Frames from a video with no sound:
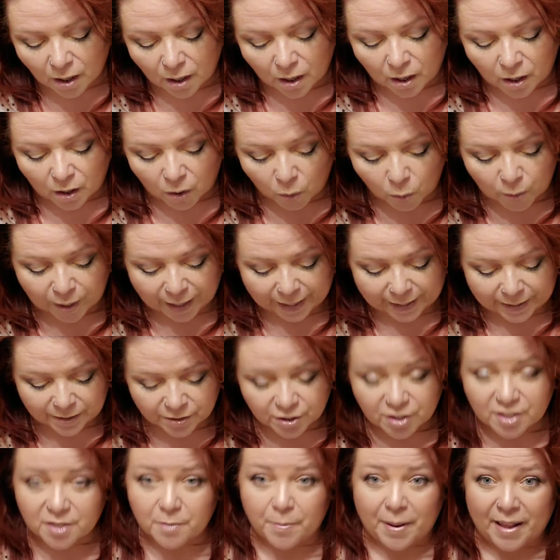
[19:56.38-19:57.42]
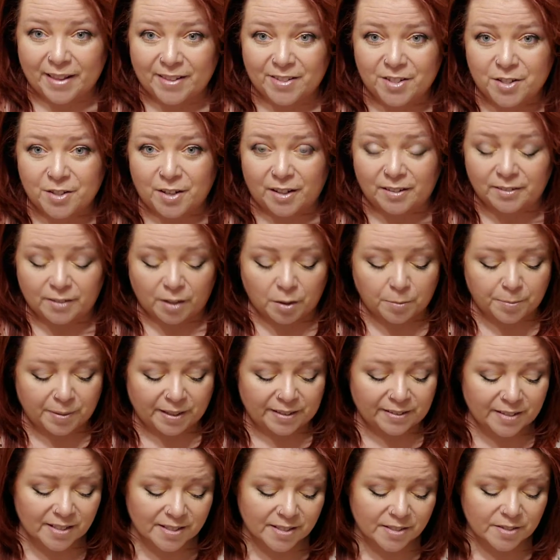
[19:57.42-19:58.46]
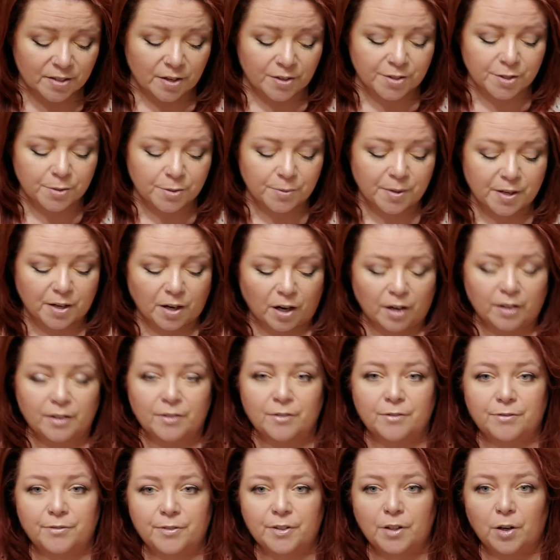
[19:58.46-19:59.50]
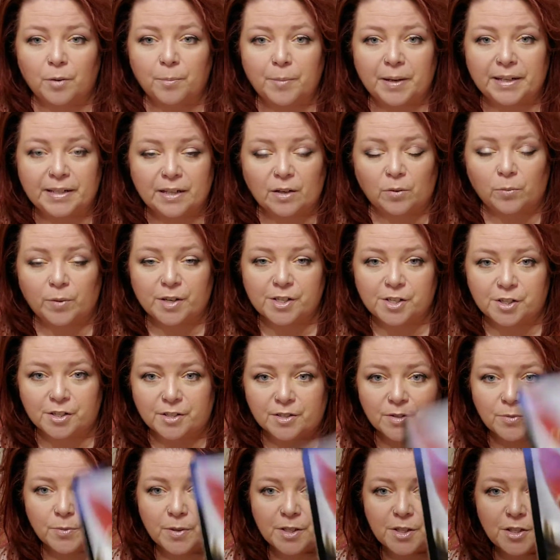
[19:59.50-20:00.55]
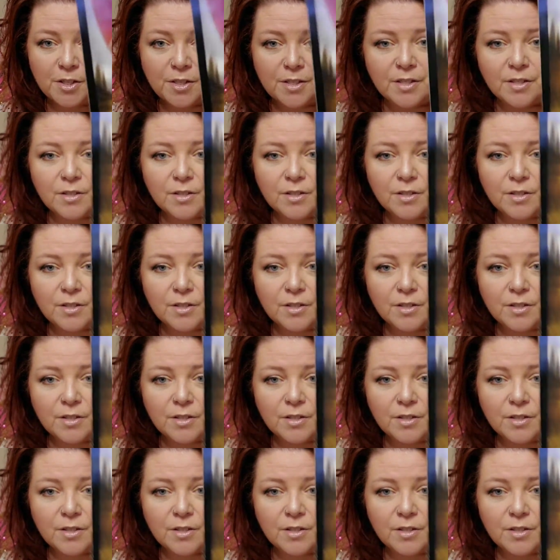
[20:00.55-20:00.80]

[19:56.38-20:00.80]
Okay, just to balance you out a little bit. This is also a card of, making wishes and